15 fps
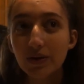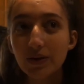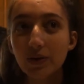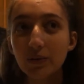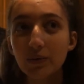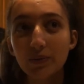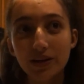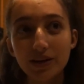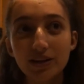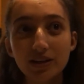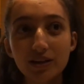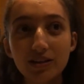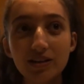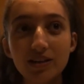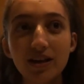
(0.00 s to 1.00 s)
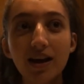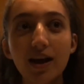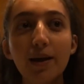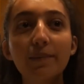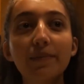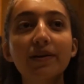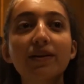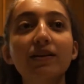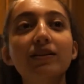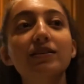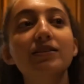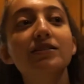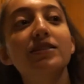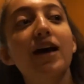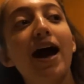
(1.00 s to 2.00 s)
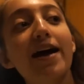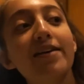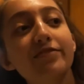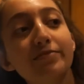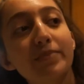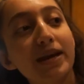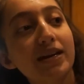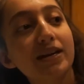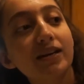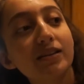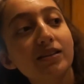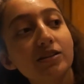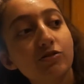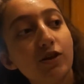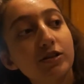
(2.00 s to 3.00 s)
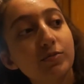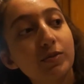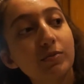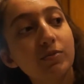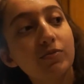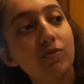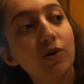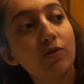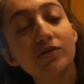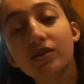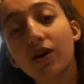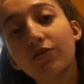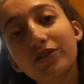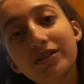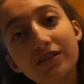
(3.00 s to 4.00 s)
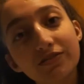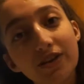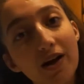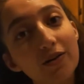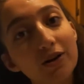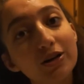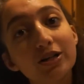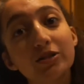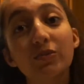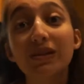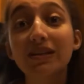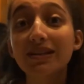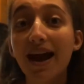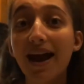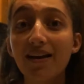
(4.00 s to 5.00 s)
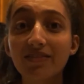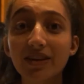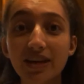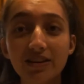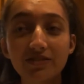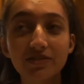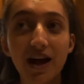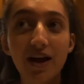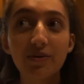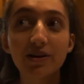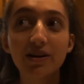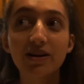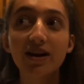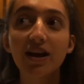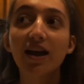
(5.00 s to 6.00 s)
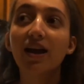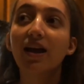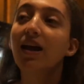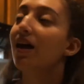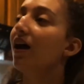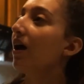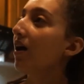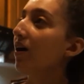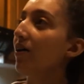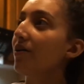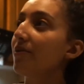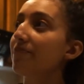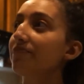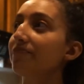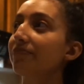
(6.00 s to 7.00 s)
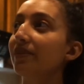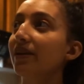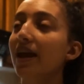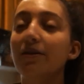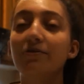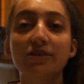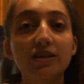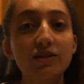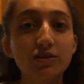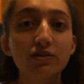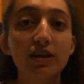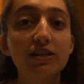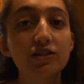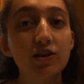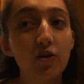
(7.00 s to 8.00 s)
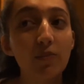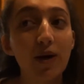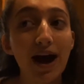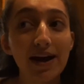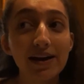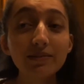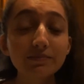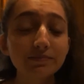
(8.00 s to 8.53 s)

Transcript: weird, because I've made this recipe before with self-raising flour because we didn't have cake flour, and it was like too late to go buy.